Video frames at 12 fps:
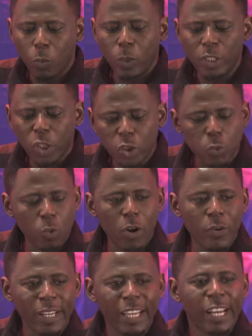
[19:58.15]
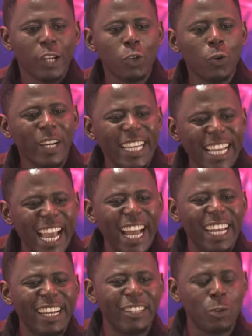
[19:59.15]
We just worry. You hear?
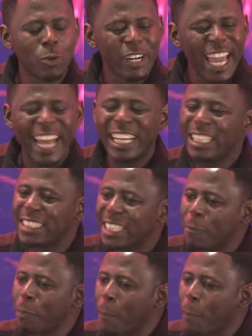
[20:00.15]
you rarely see